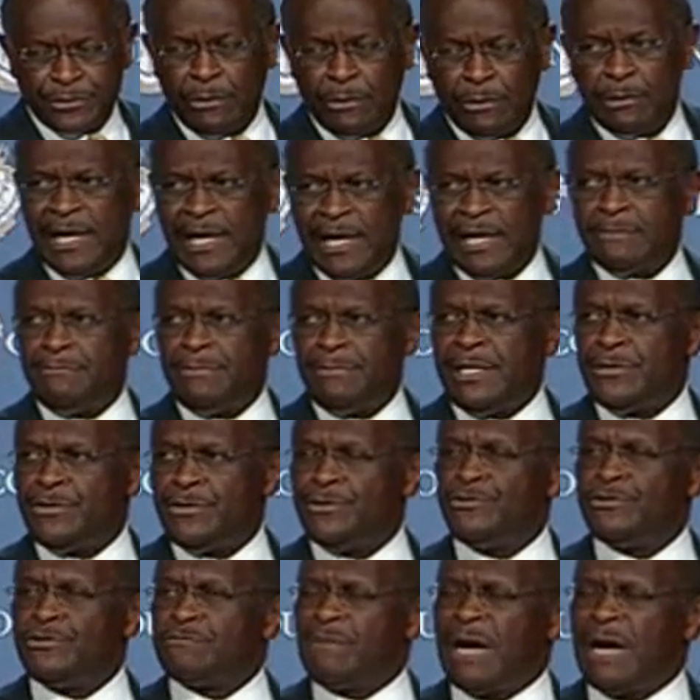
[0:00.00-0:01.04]
So let me
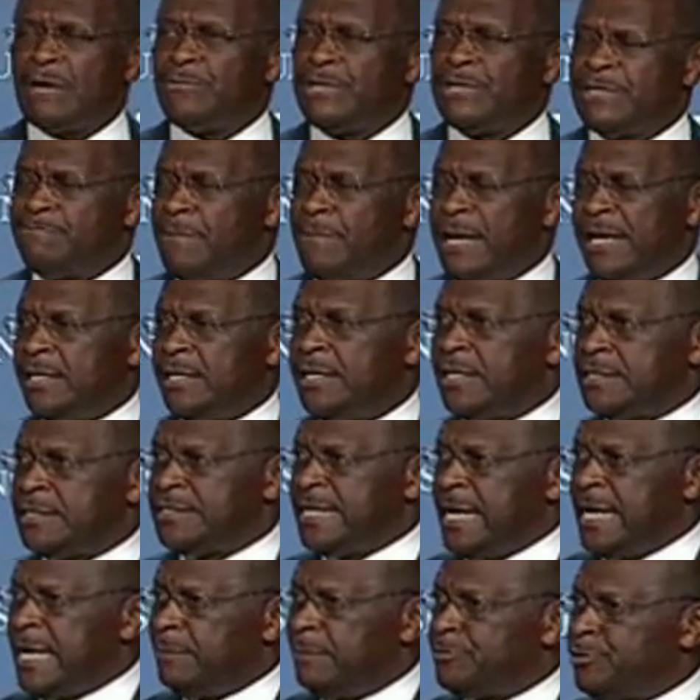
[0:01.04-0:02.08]
use my remaining
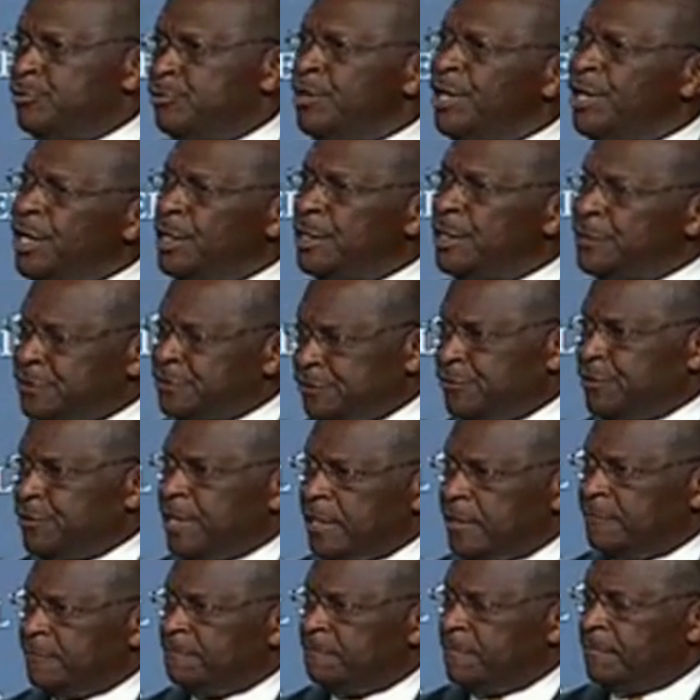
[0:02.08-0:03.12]
time to
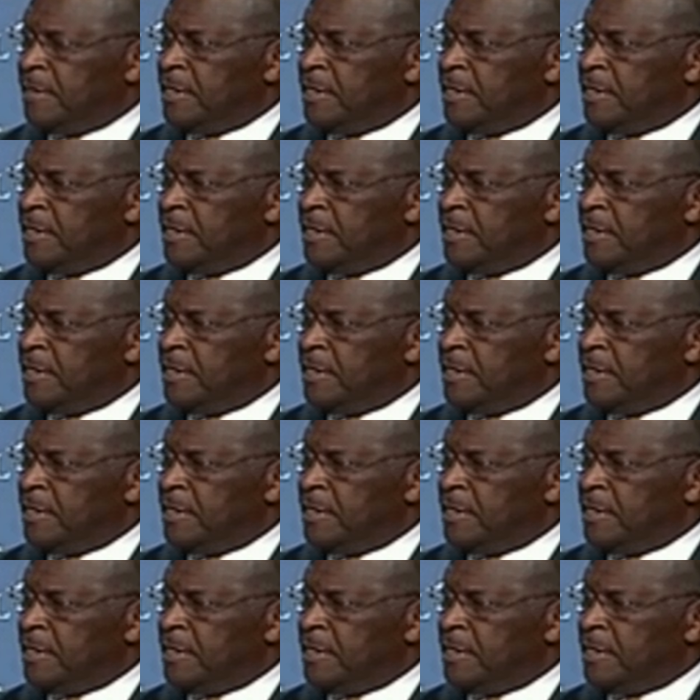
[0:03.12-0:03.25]
illustrate